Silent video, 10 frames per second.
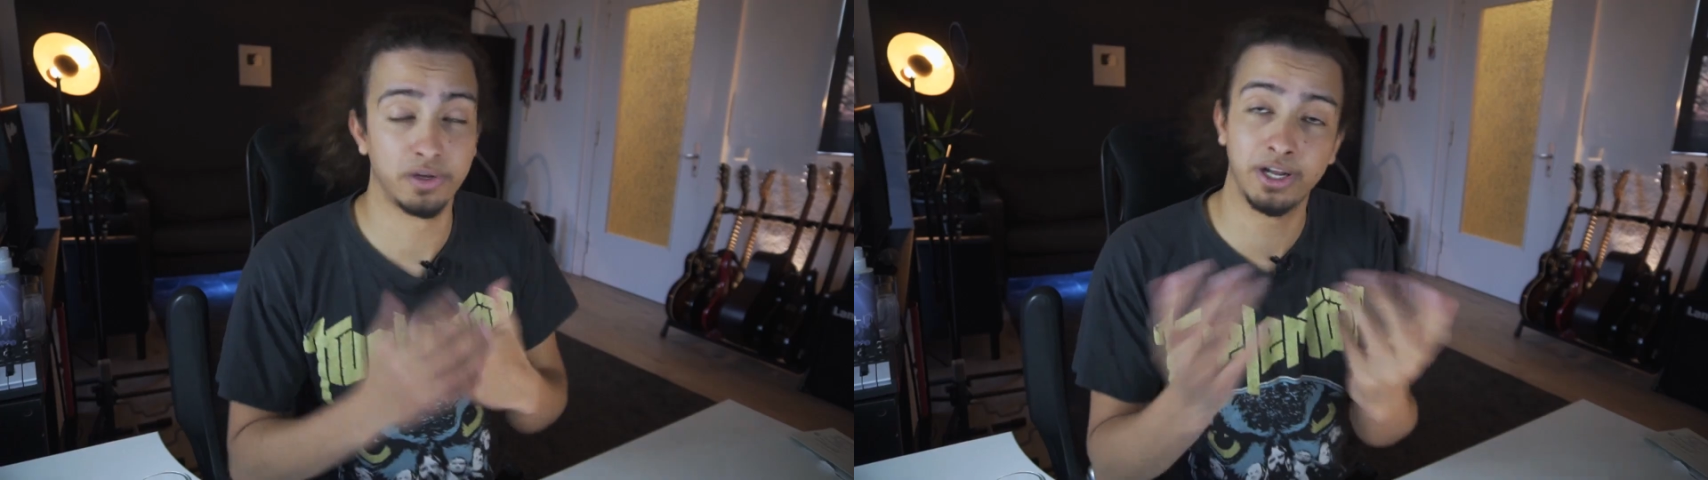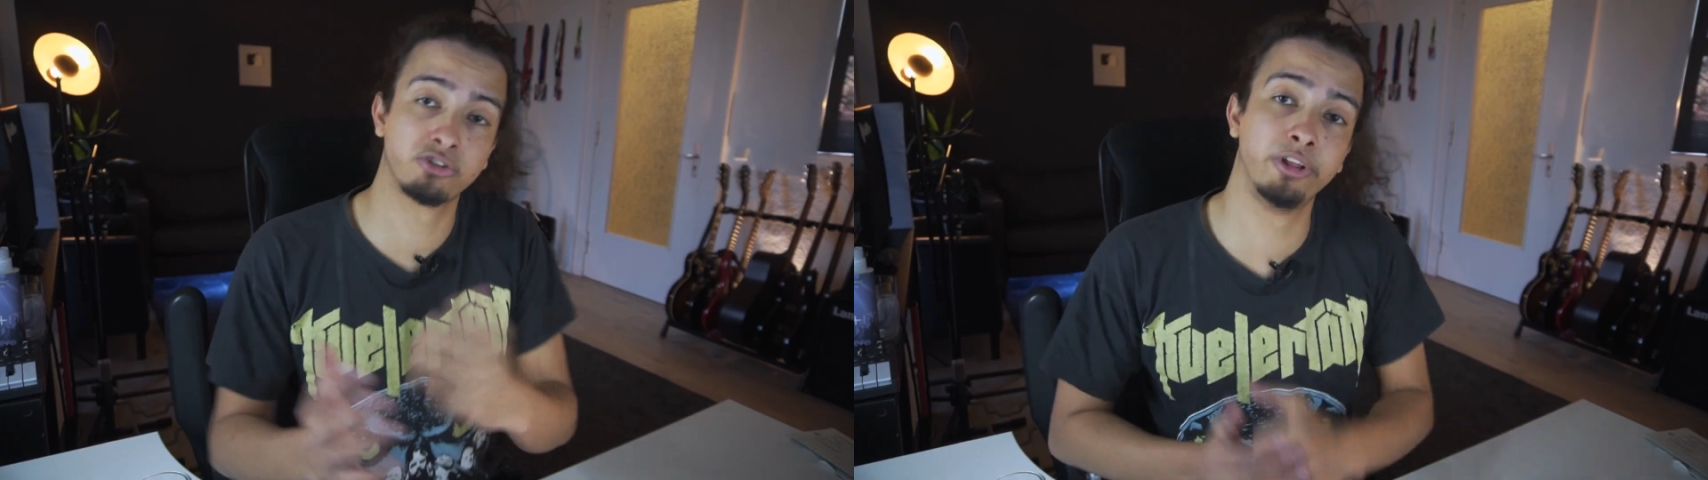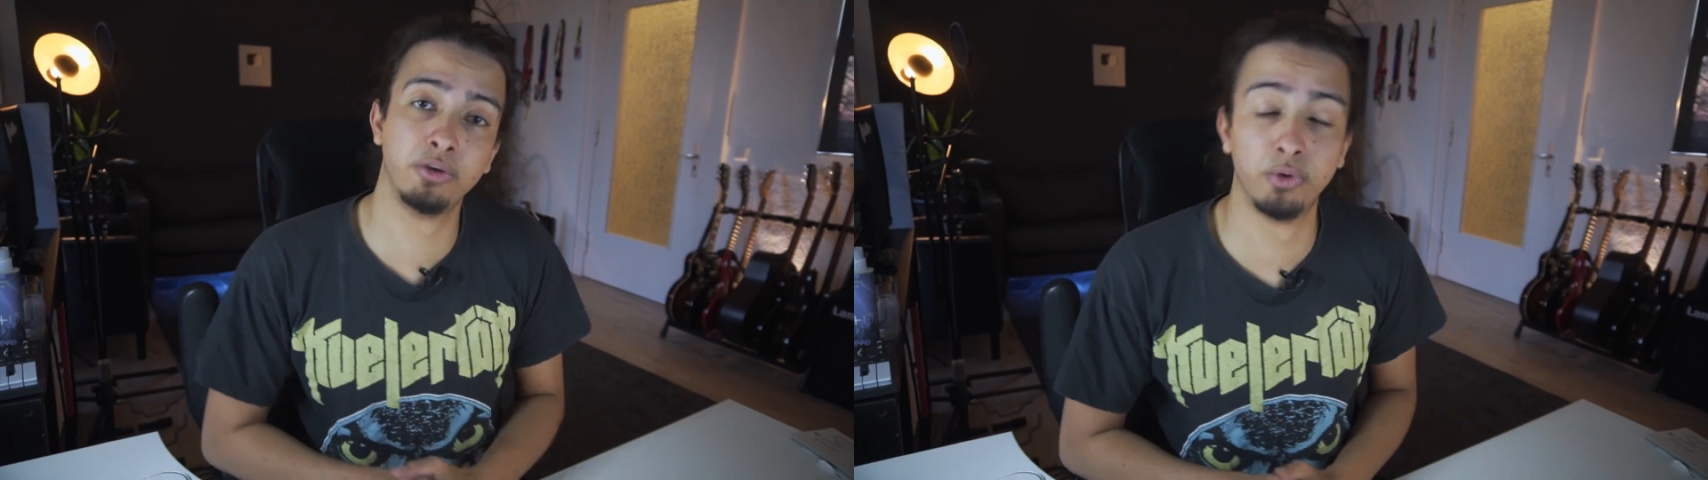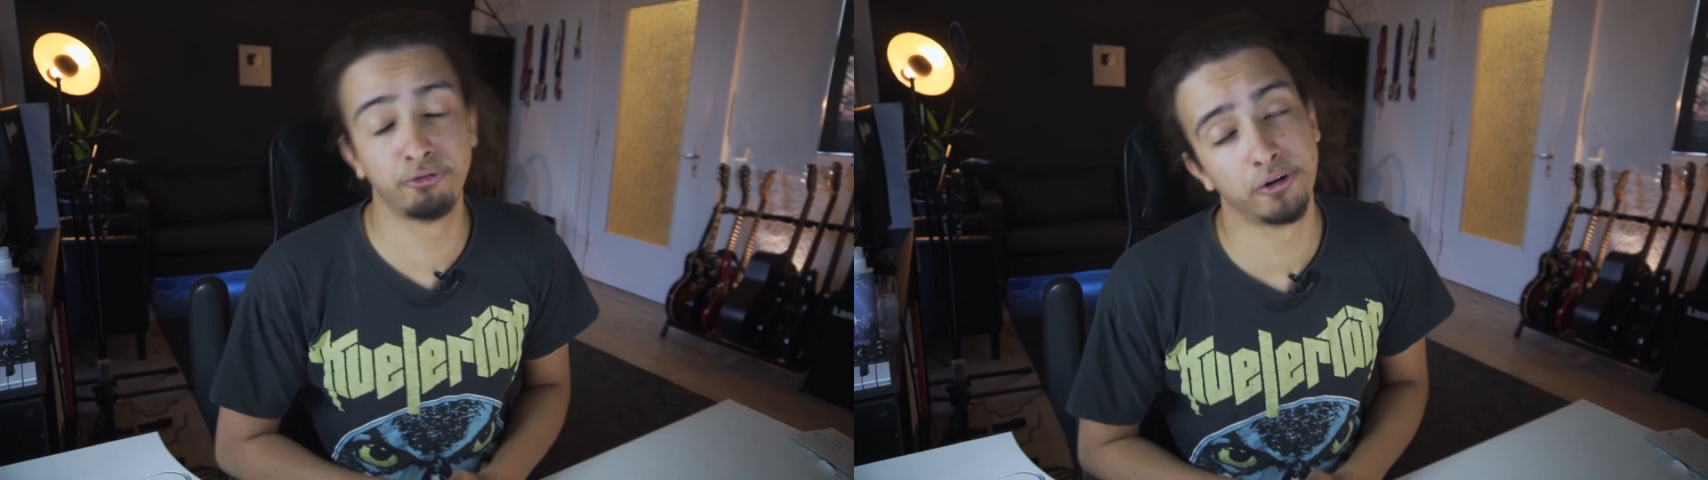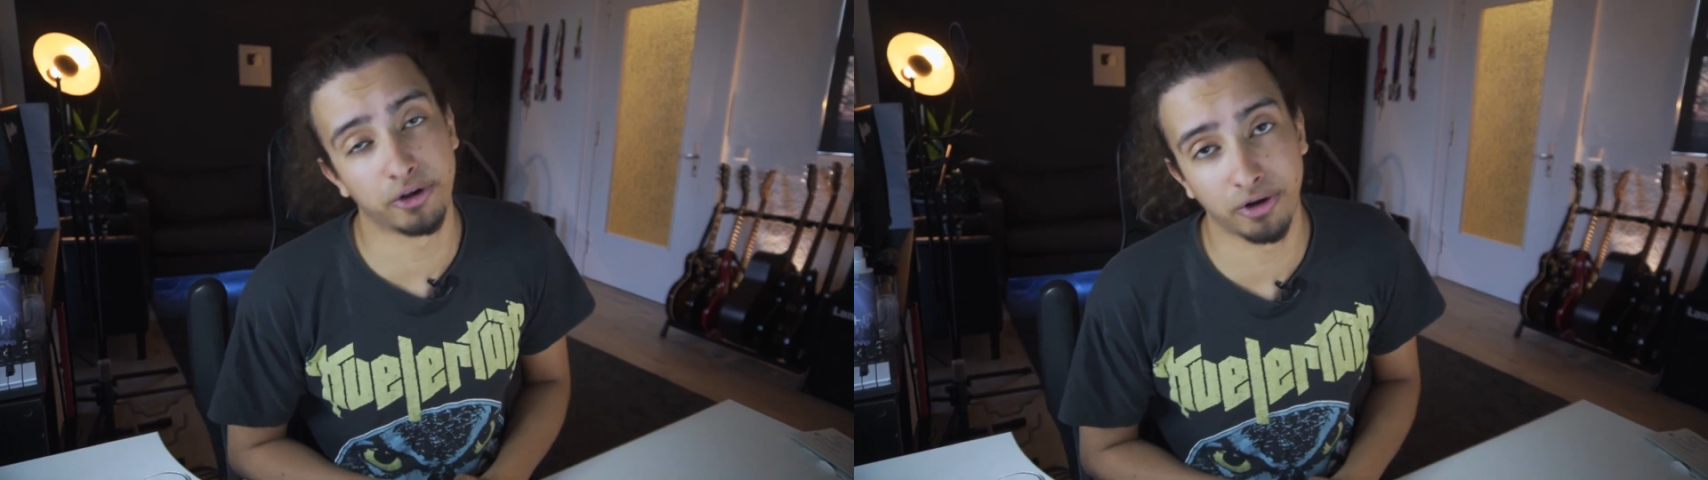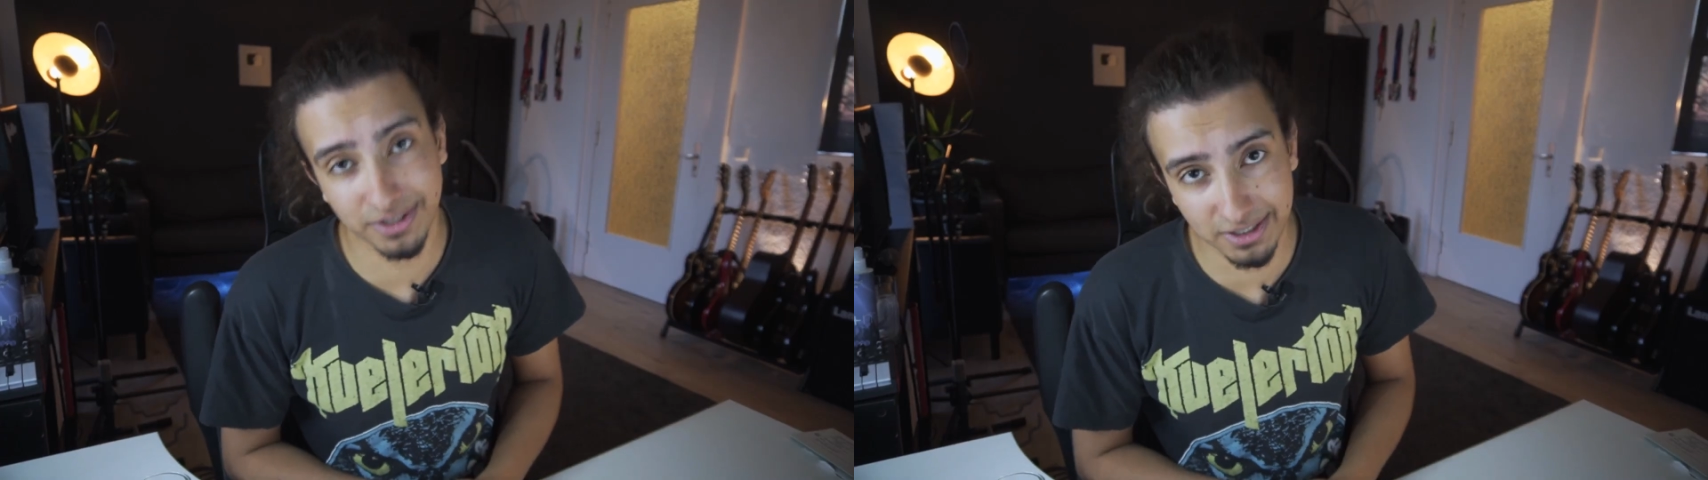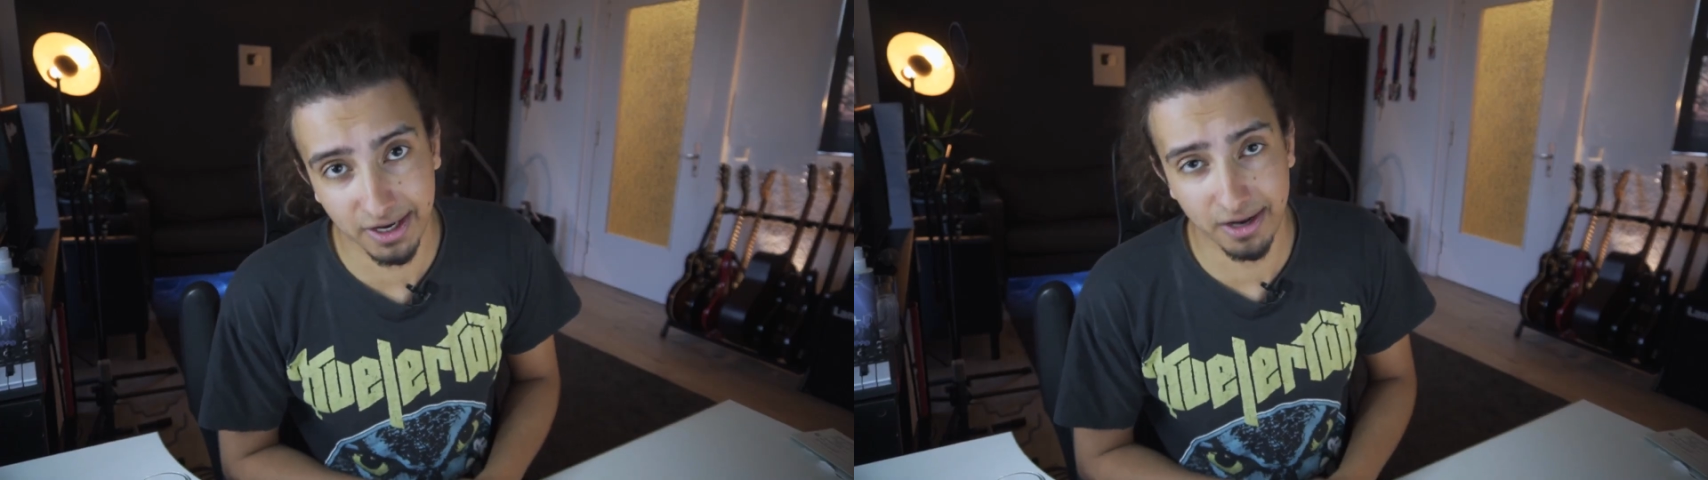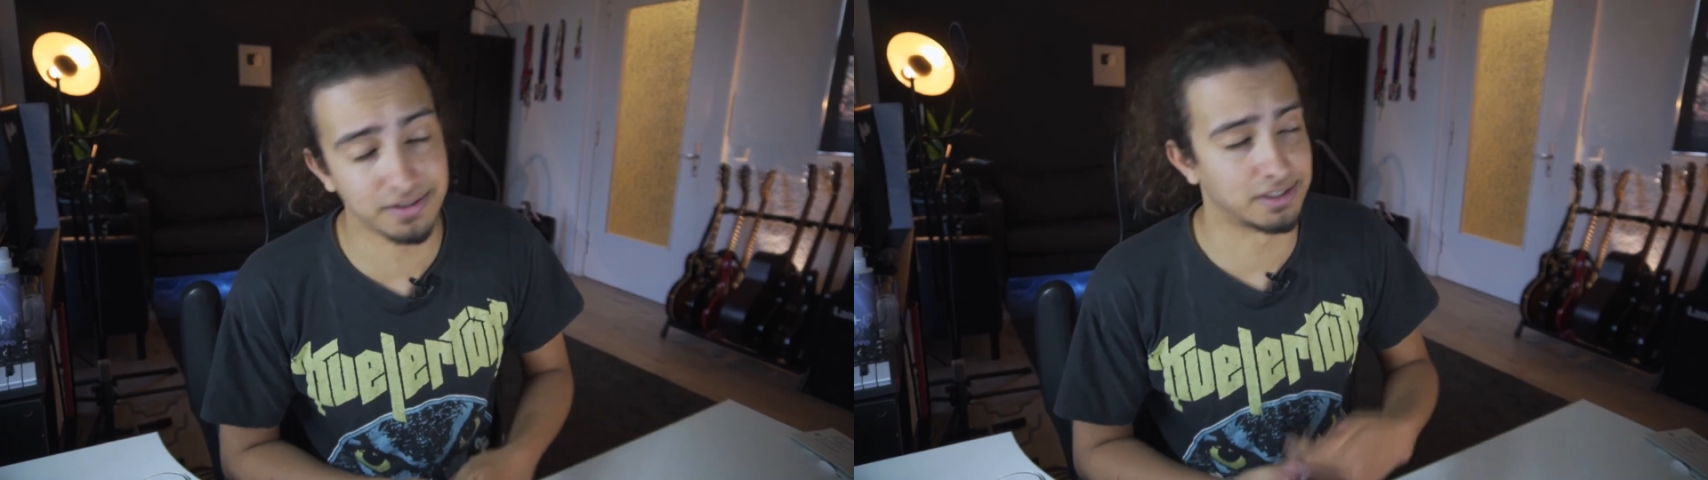So naturally, we filled out our
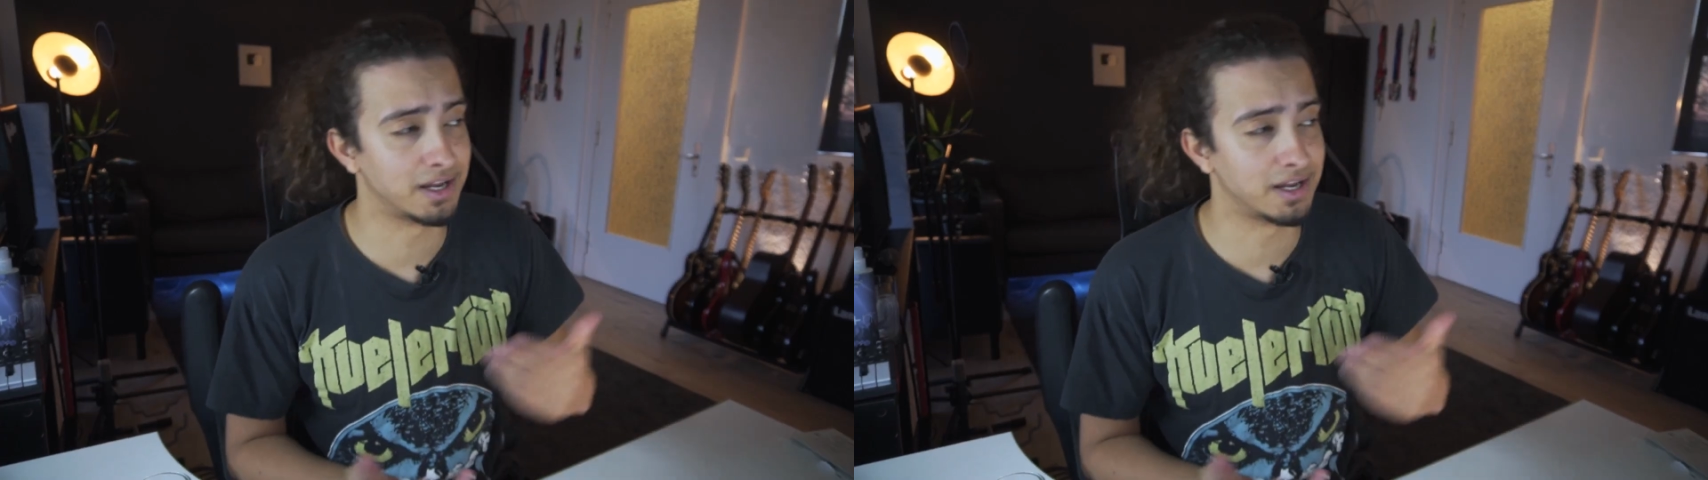details,